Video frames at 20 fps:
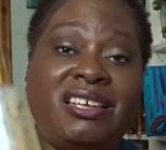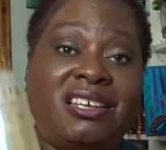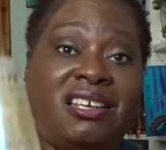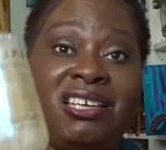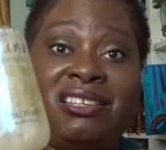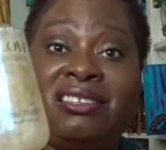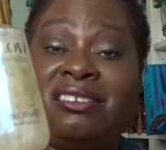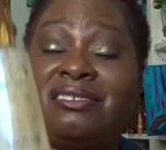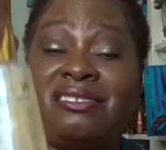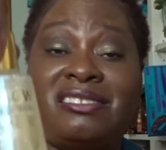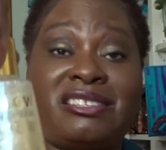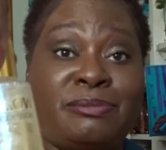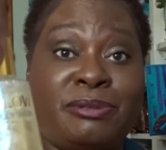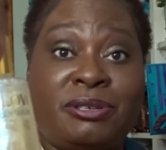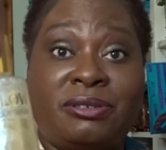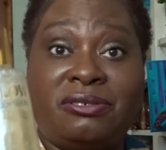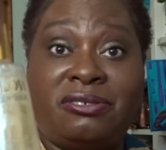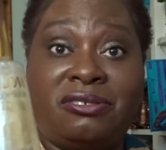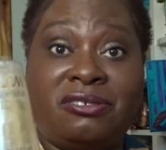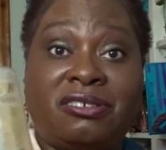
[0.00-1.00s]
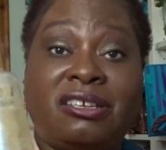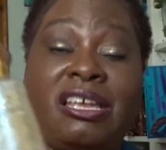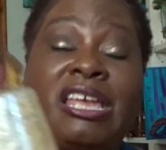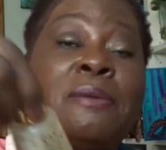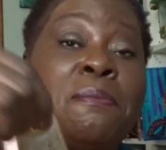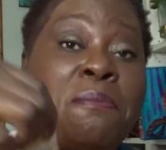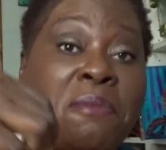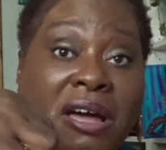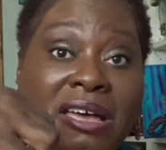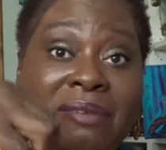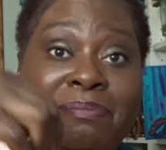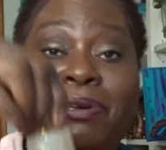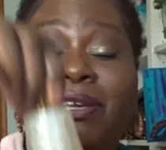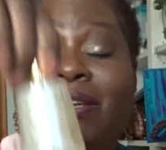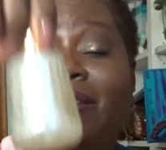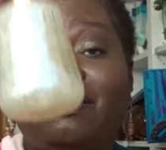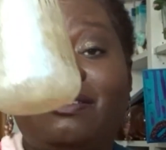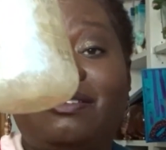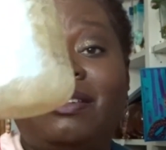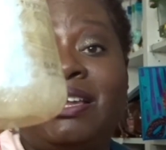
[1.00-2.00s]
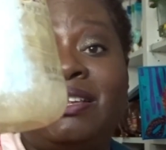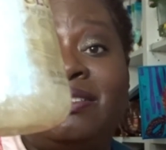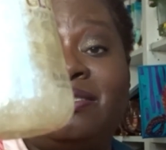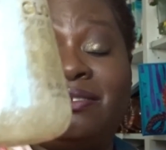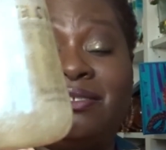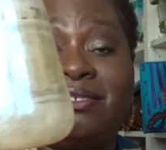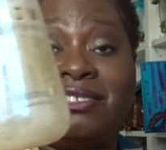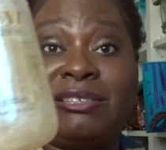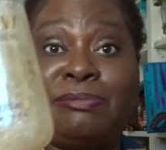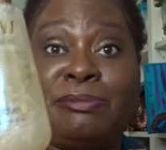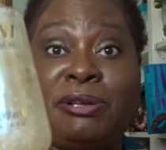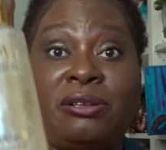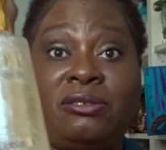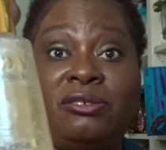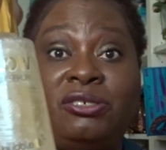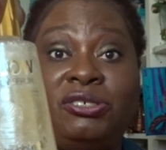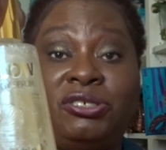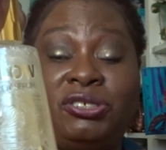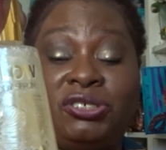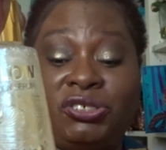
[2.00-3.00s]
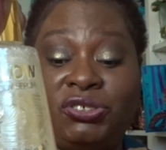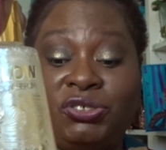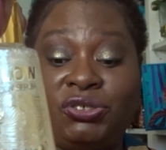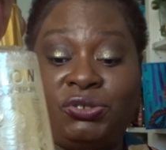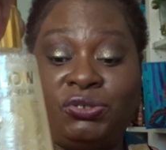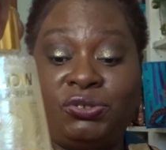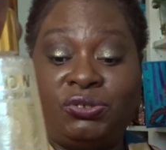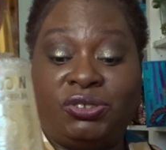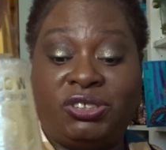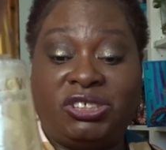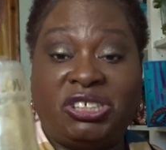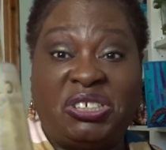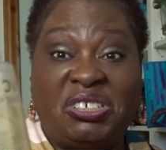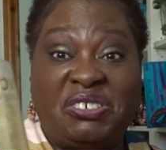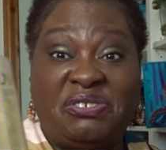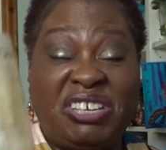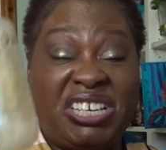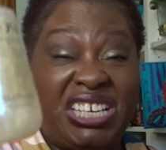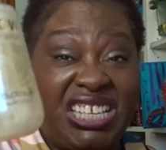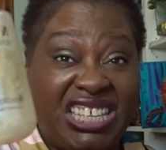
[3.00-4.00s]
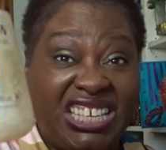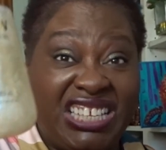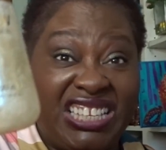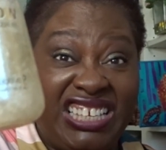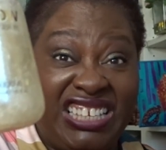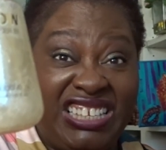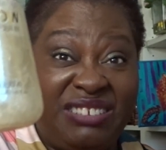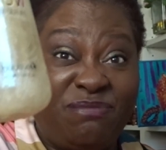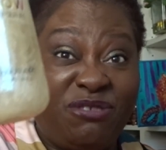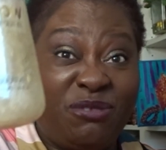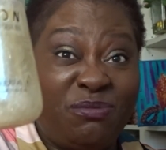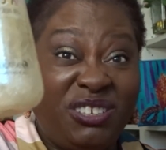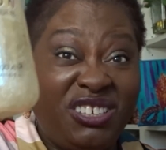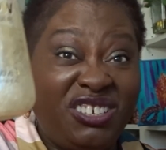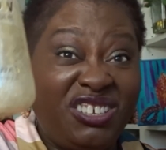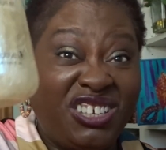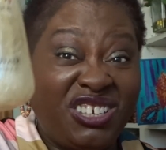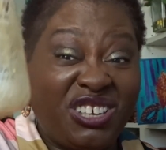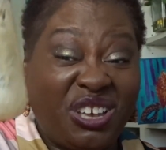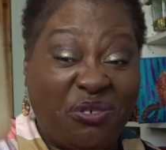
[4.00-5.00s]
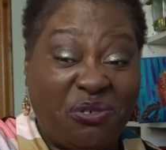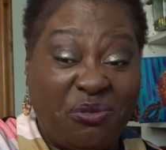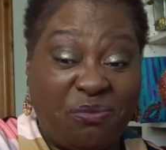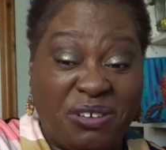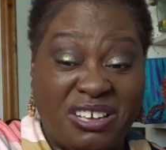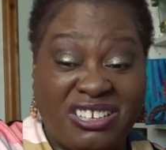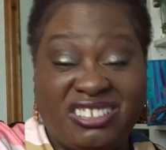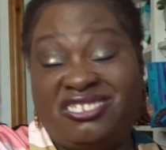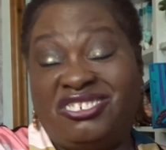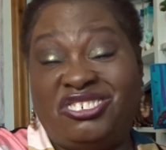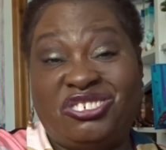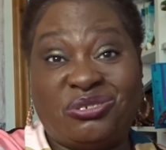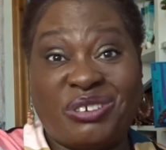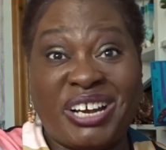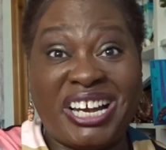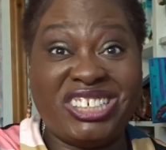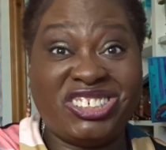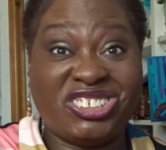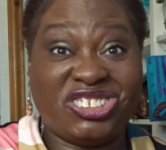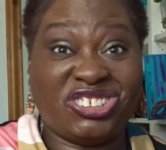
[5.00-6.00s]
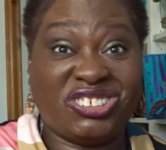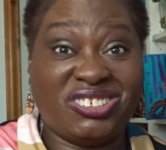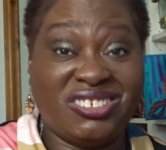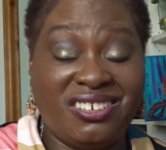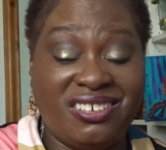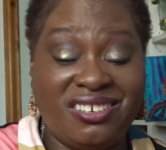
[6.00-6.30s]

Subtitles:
it doesn't smell good. In my opinion, it doesn't smell good at all. So if anything, this is probably gonna go in my trash.